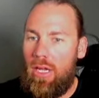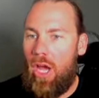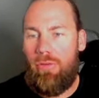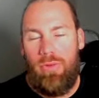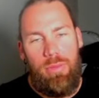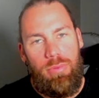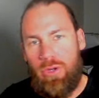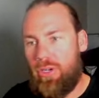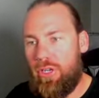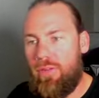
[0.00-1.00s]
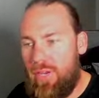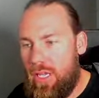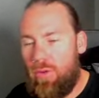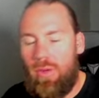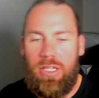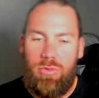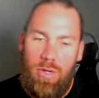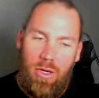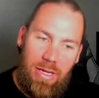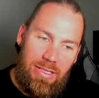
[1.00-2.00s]
Hopefully you put it on the video one as
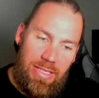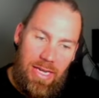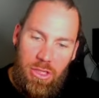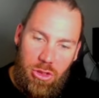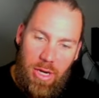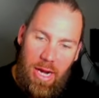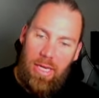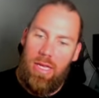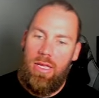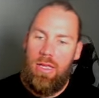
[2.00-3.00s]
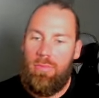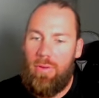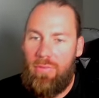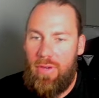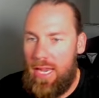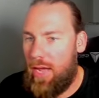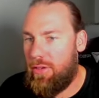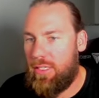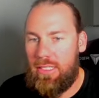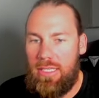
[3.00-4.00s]
well at down the track. But for now,
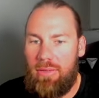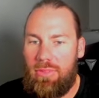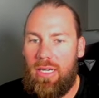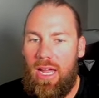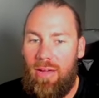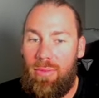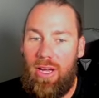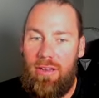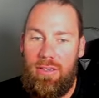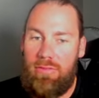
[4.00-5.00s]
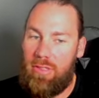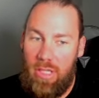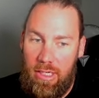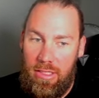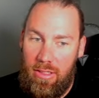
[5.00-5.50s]
this Samsung hub, I'm like,